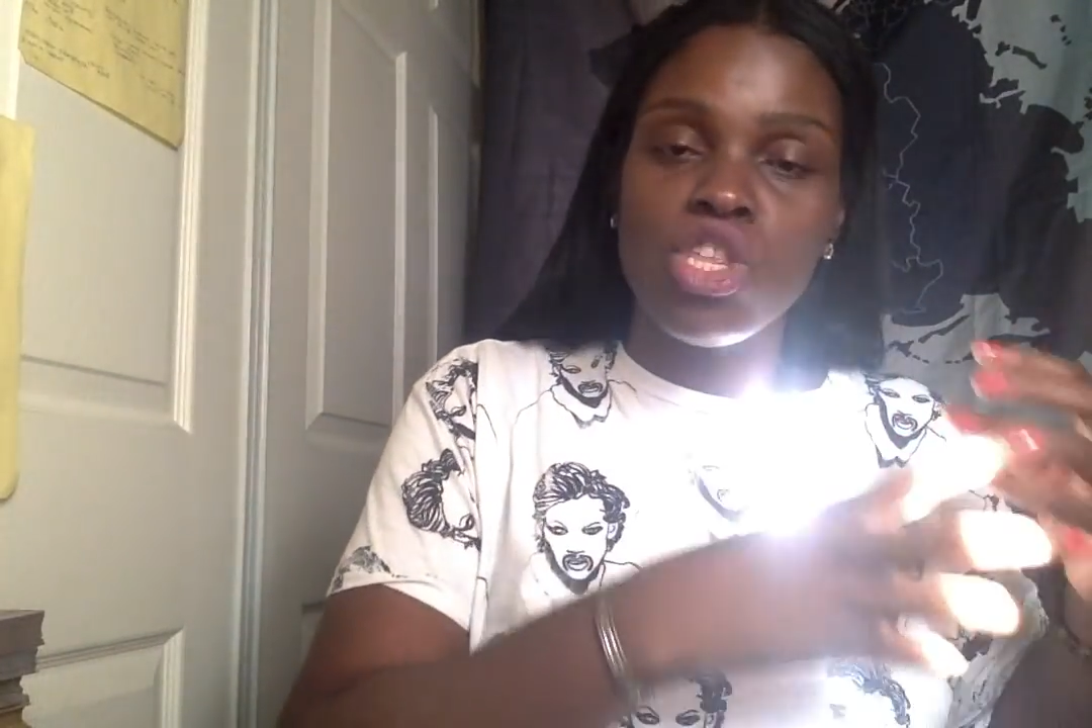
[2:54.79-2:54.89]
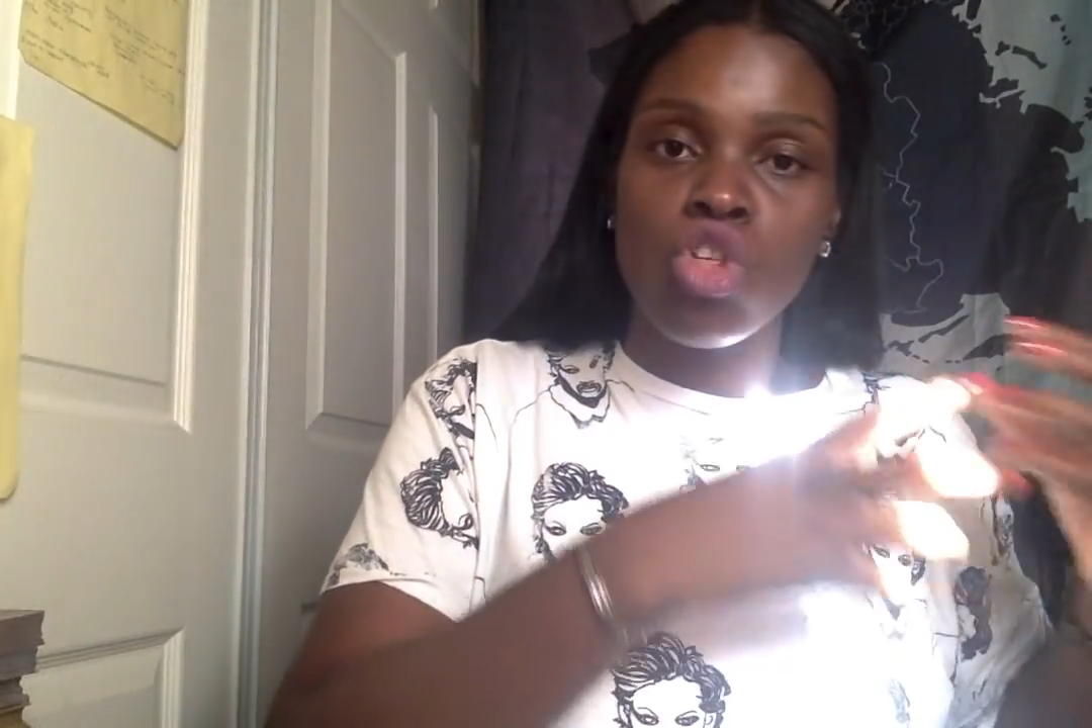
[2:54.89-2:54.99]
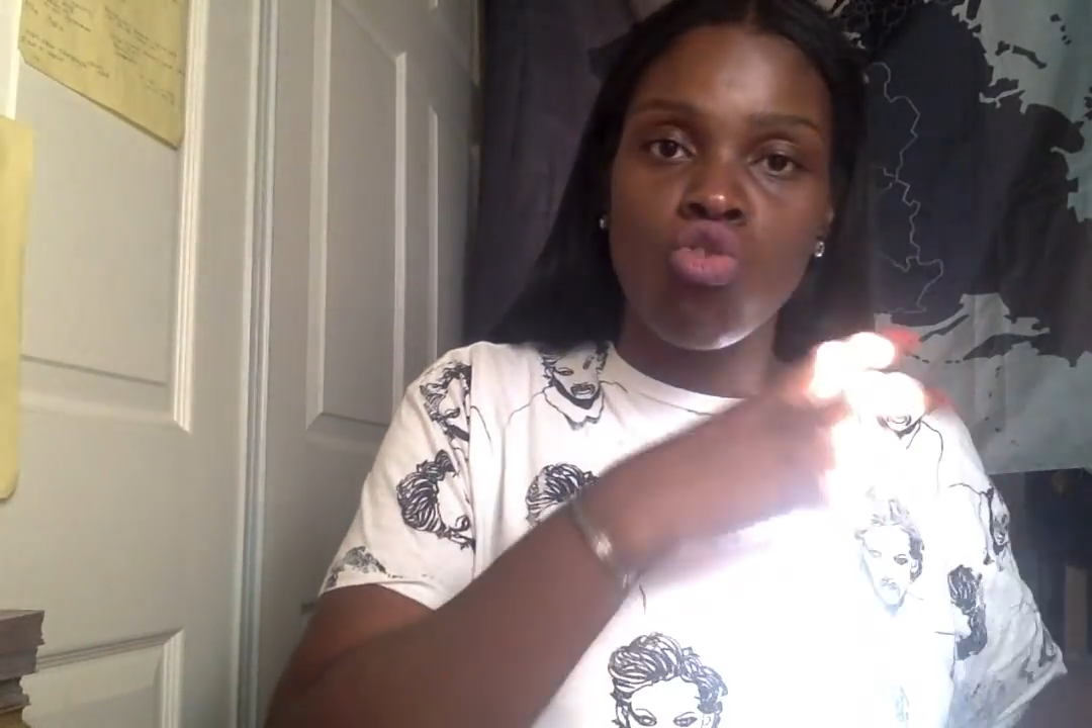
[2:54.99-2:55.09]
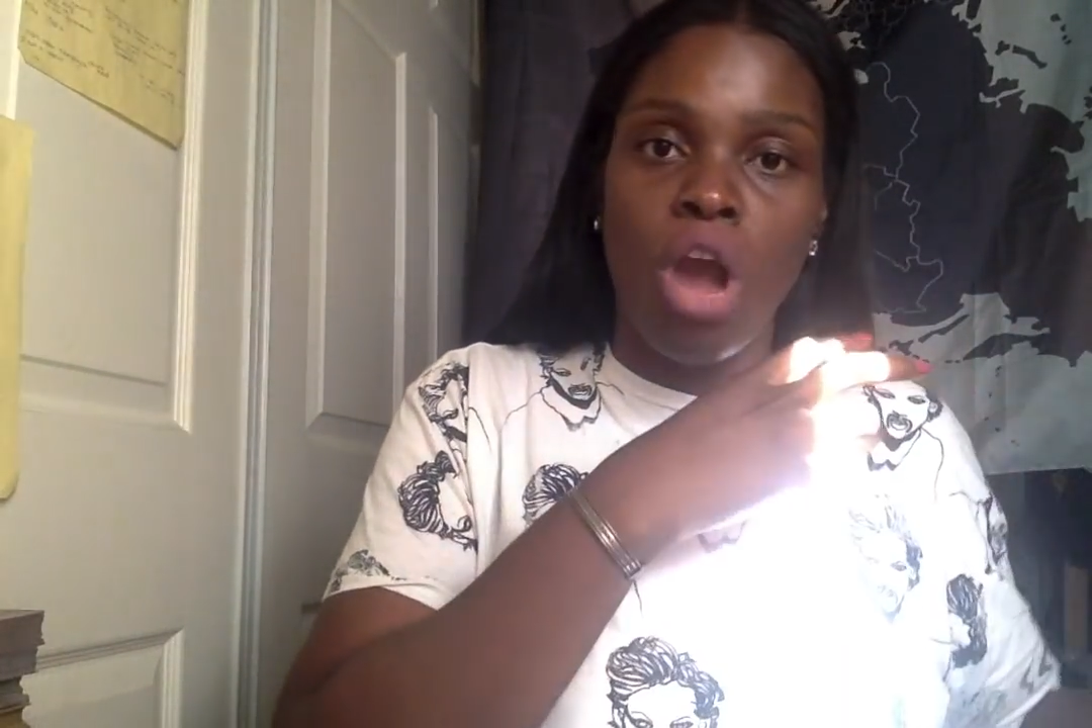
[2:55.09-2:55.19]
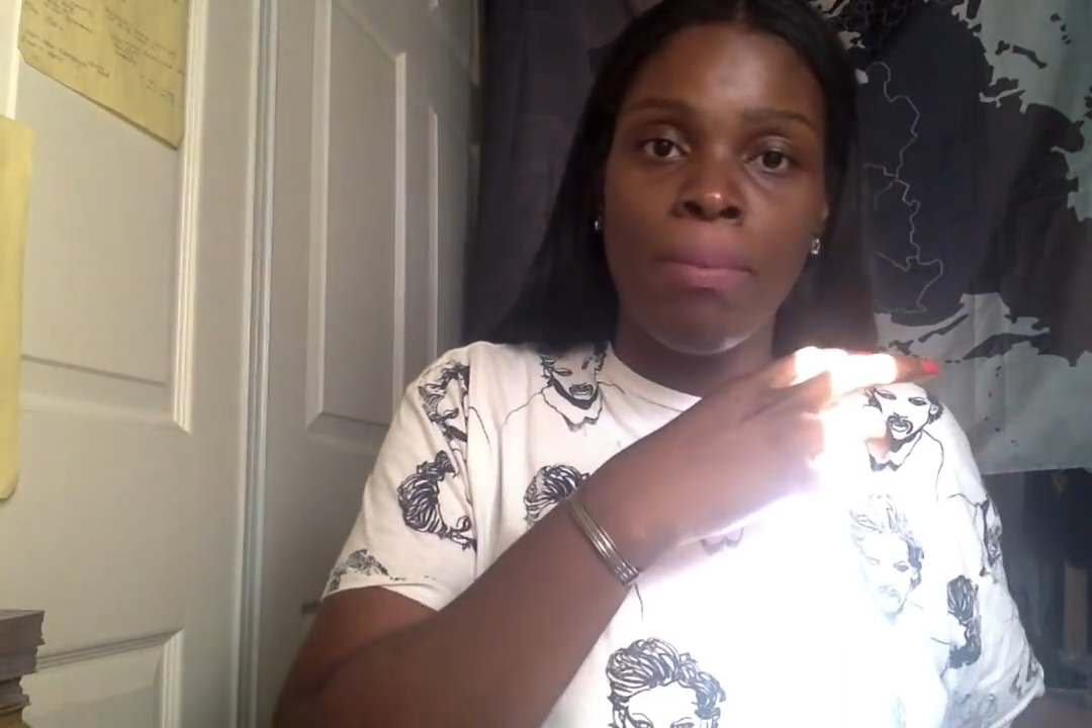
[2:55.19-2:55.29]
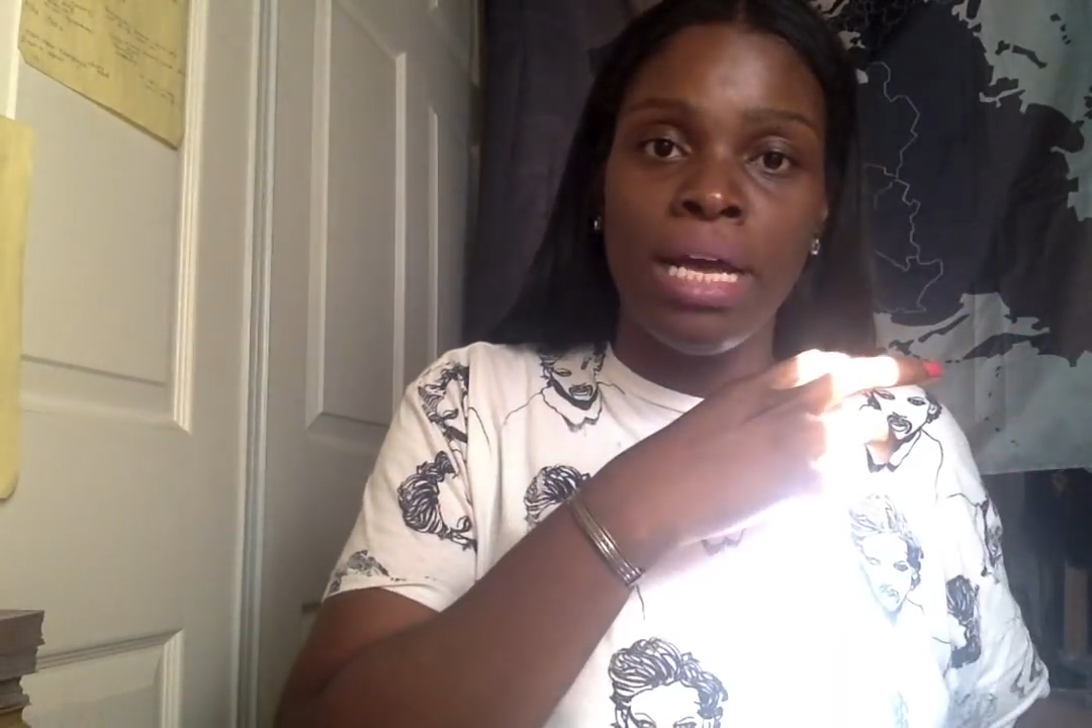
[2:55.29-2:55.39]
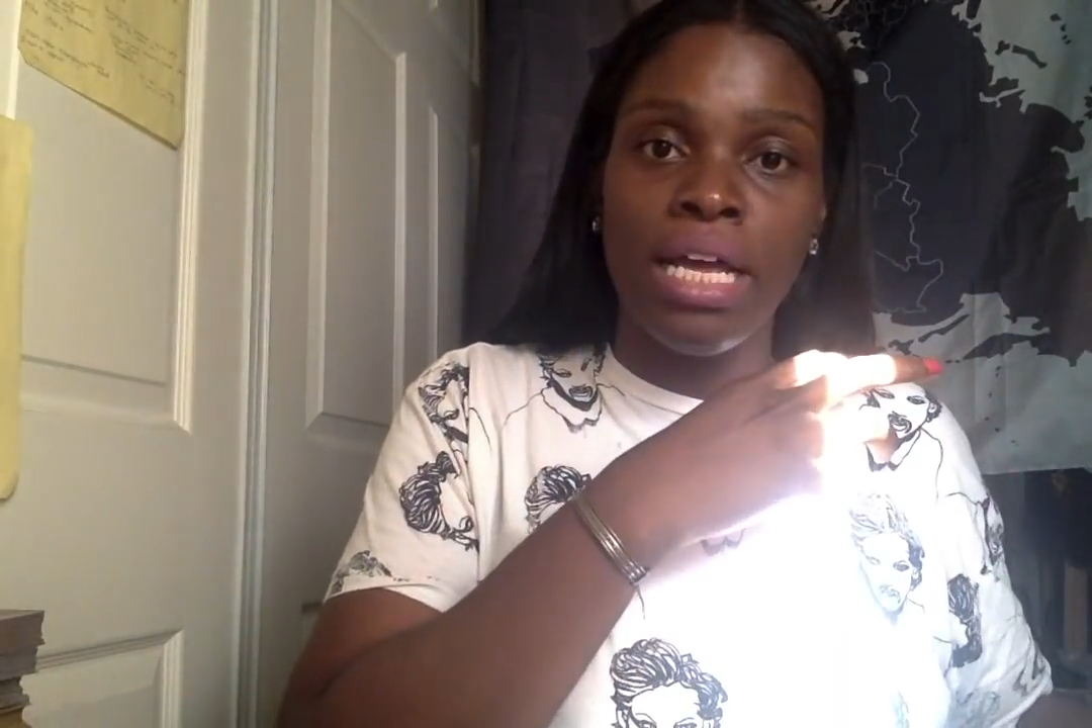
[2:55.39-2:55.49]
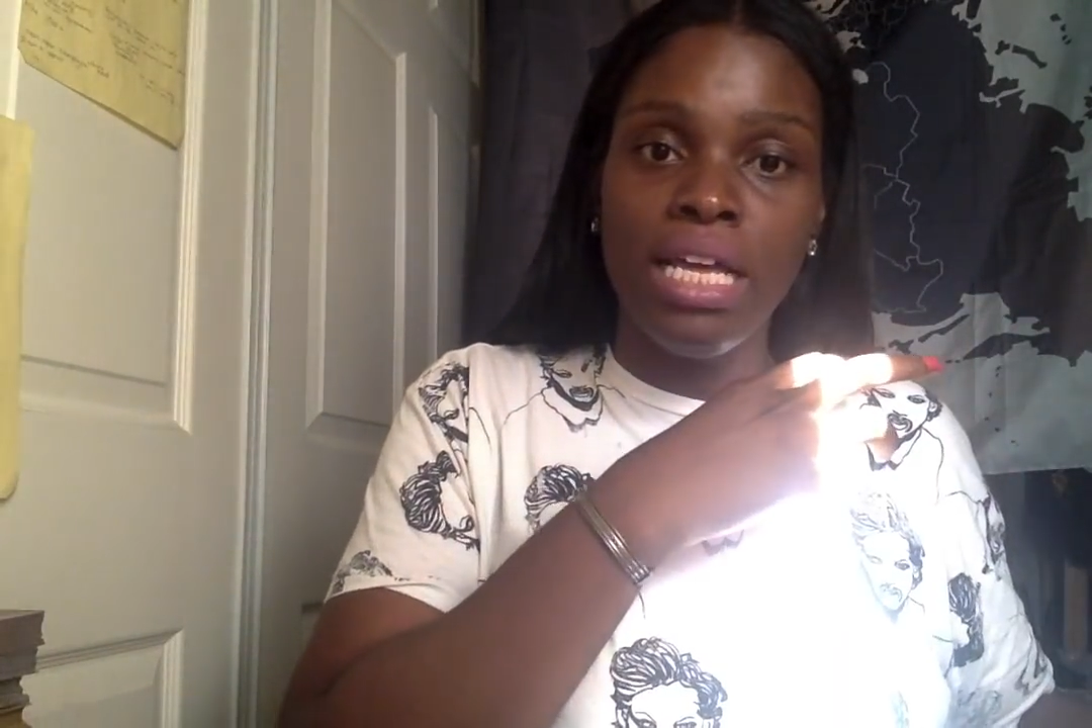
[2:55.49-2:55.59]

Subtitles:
and trauma